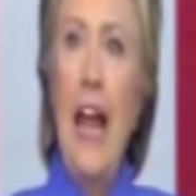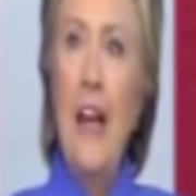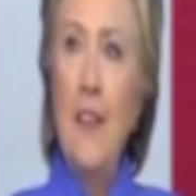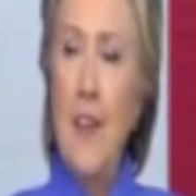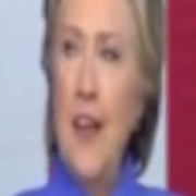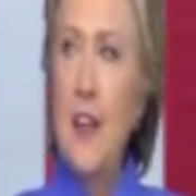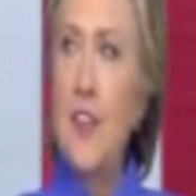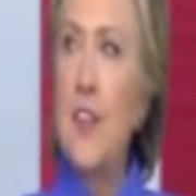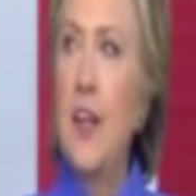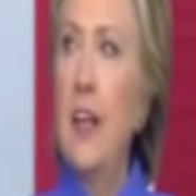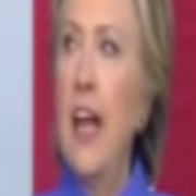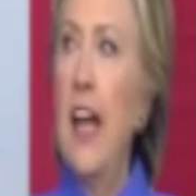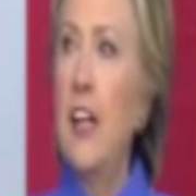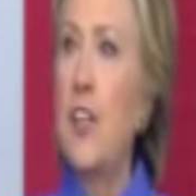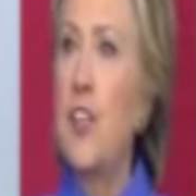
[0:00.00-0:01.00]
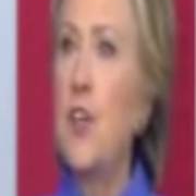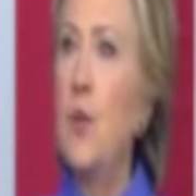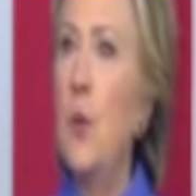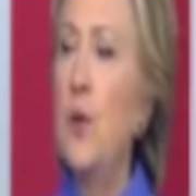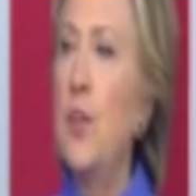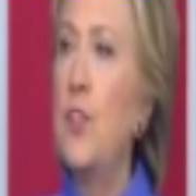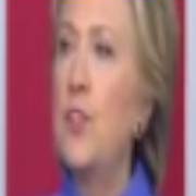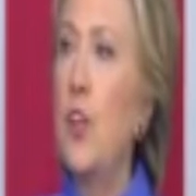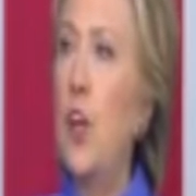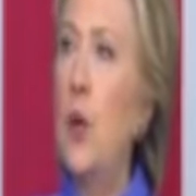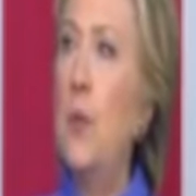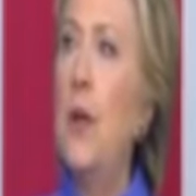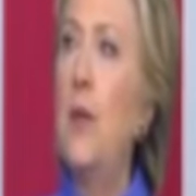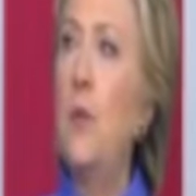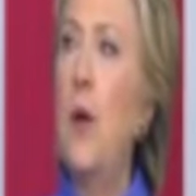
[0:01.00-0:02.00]
And this election will
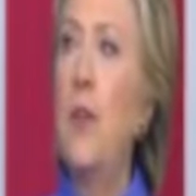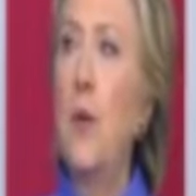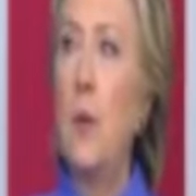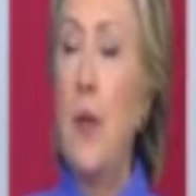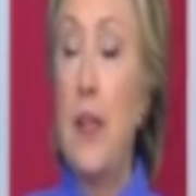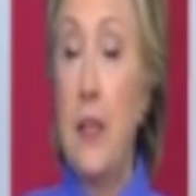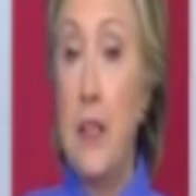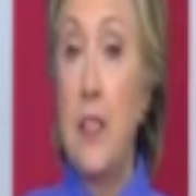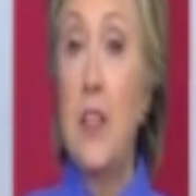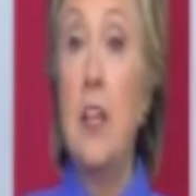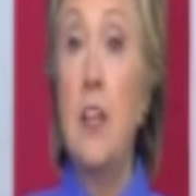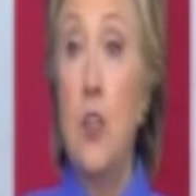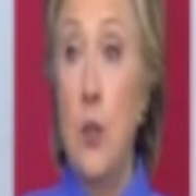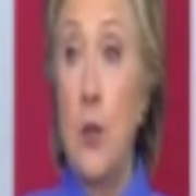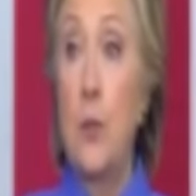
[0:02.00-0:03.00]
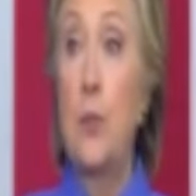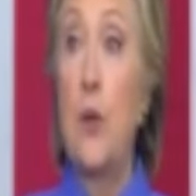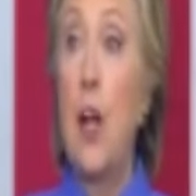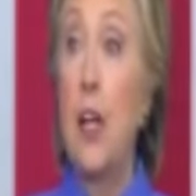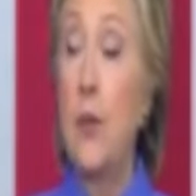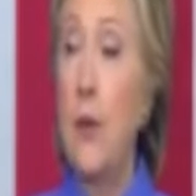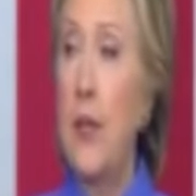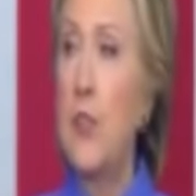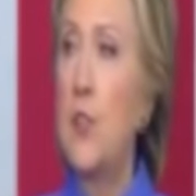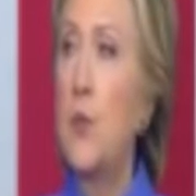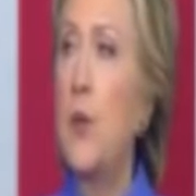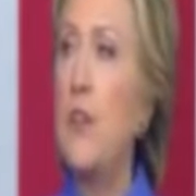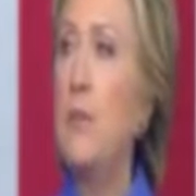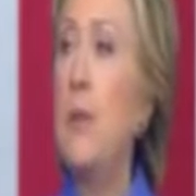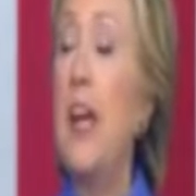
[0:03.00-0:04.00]
determine whether we continue the
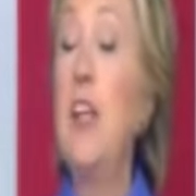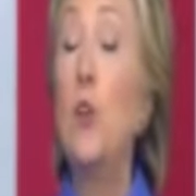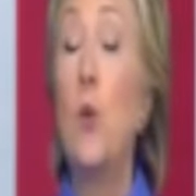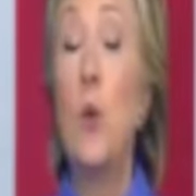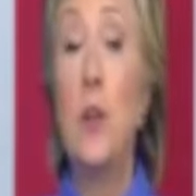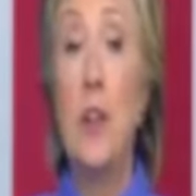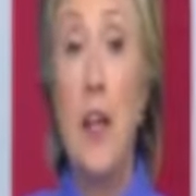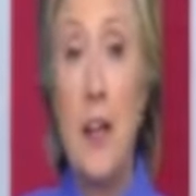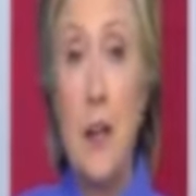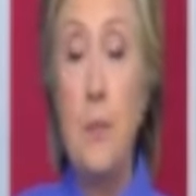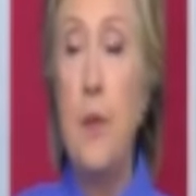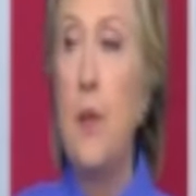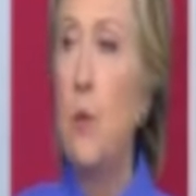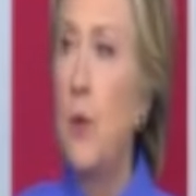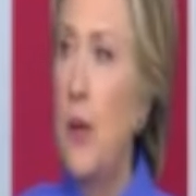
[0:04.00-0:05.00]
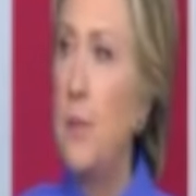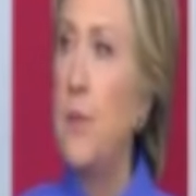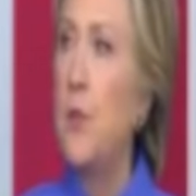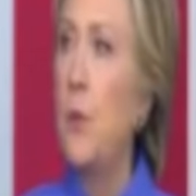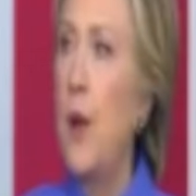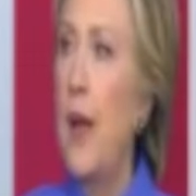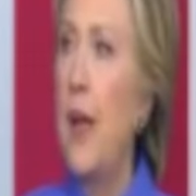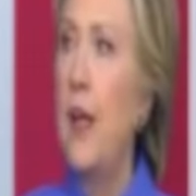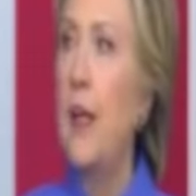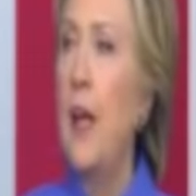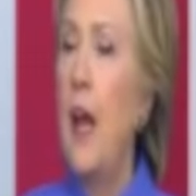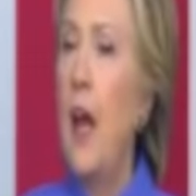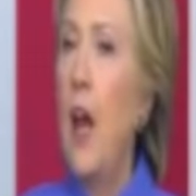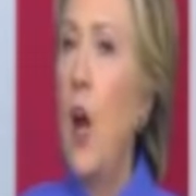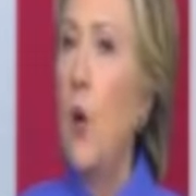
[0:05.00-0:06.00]
progress we've made or let it be ripped
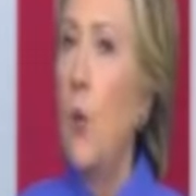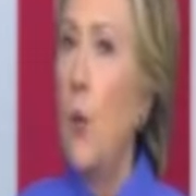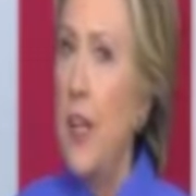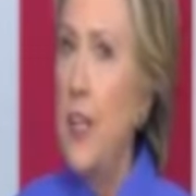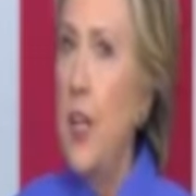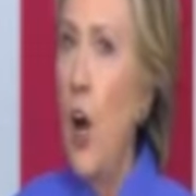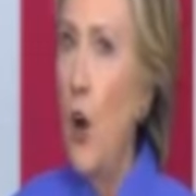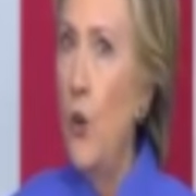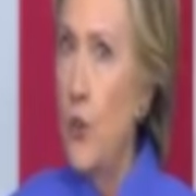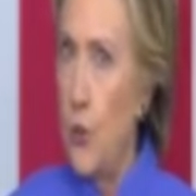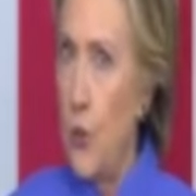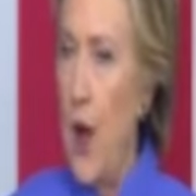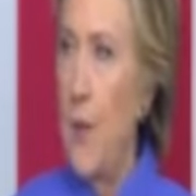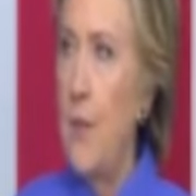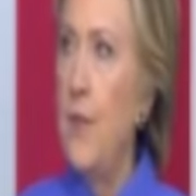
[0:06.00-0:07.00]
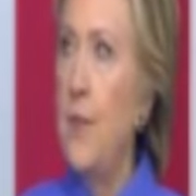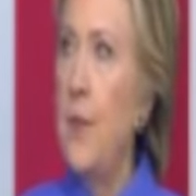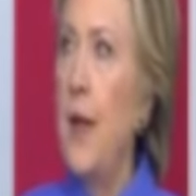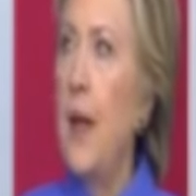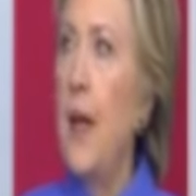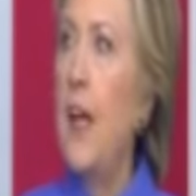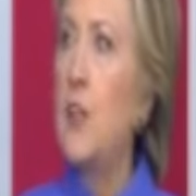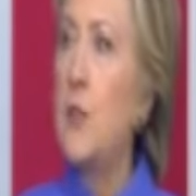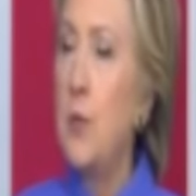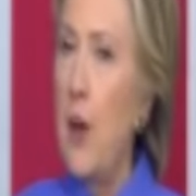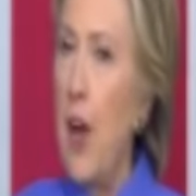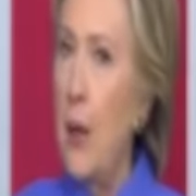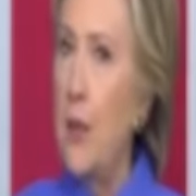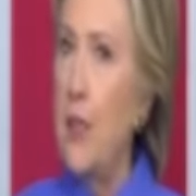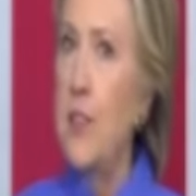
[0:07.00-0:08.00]
away. We know Trump has
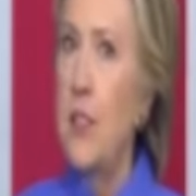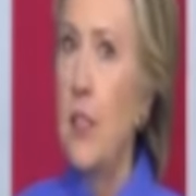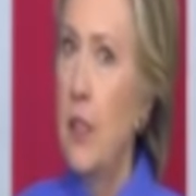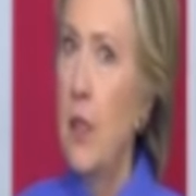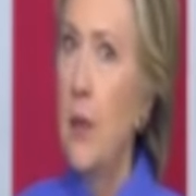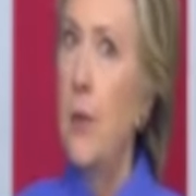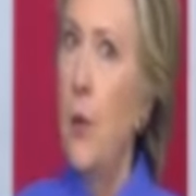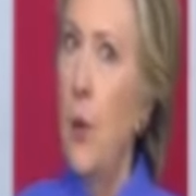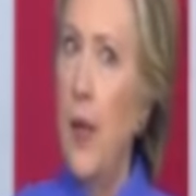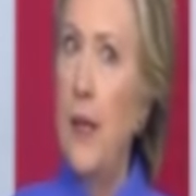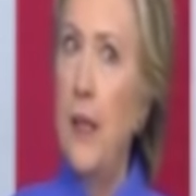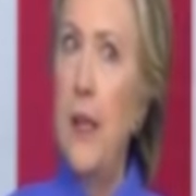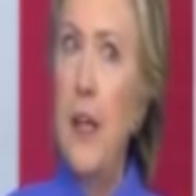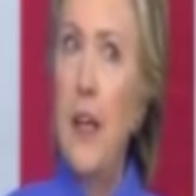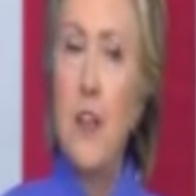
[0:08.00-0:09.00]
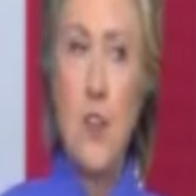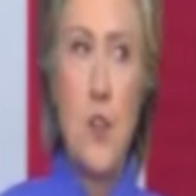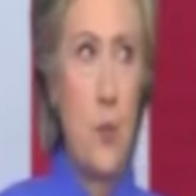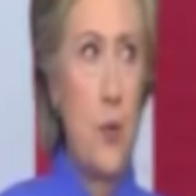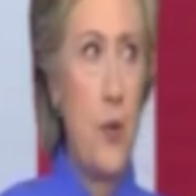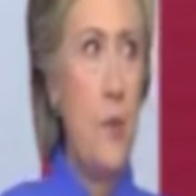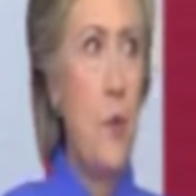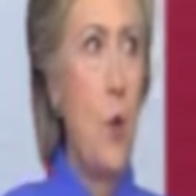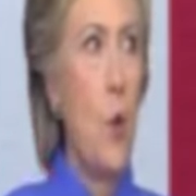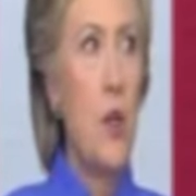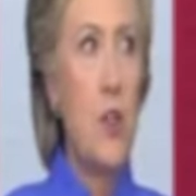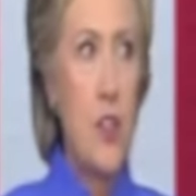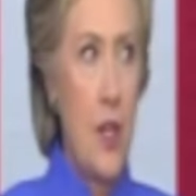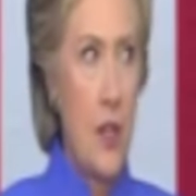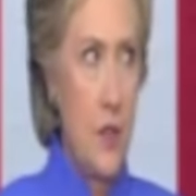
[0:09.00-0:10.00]
promised he'll appoint Supreme
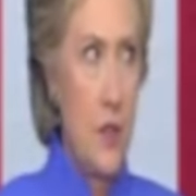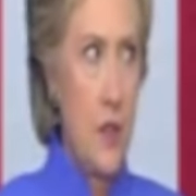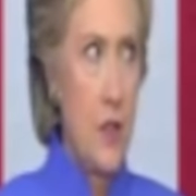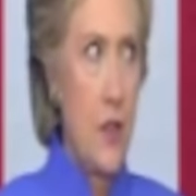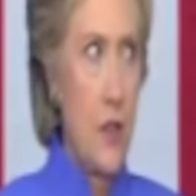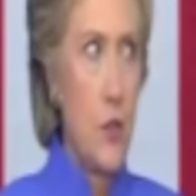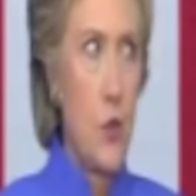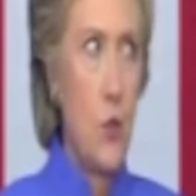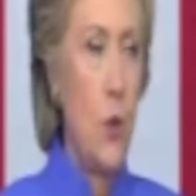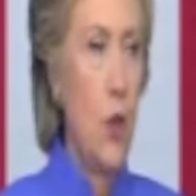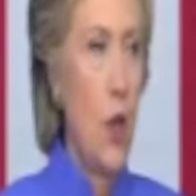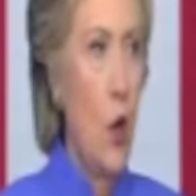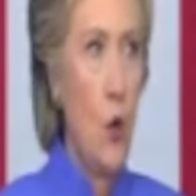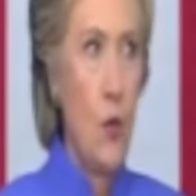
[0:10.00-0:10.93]
Court justices who will